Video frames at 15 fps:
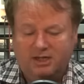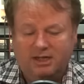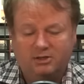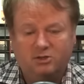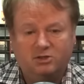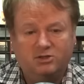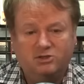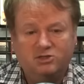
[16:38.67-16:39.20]

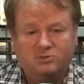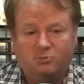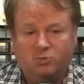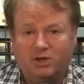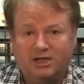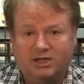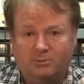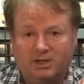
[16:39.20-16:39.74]
and you can just
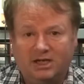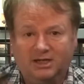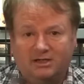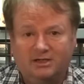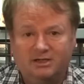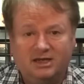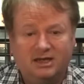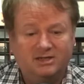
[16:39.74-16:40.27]
break them
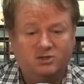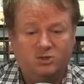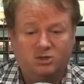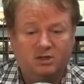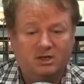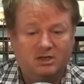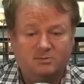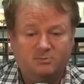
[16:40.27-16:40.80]
out
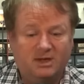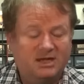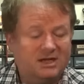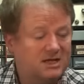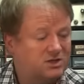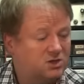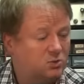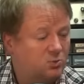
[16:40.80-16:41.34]
as
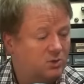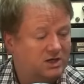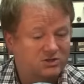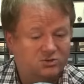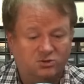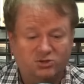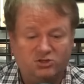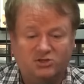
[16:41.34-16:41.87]
many as you
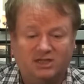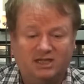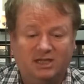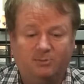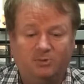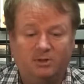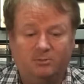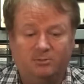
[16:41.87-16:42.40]
wish, or just
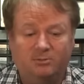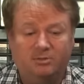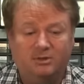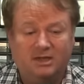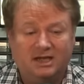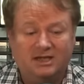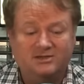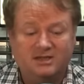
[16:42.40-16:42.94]
keep them
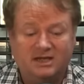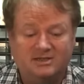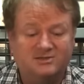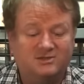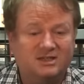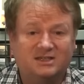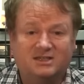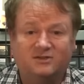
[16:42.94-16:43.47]

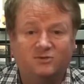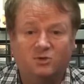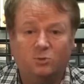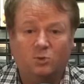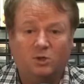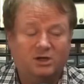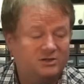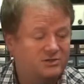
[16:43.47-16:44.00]
as this if you
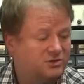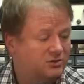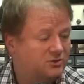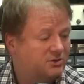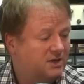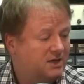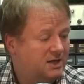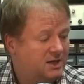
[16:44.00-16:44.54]
want
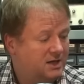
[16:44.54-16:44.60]
to.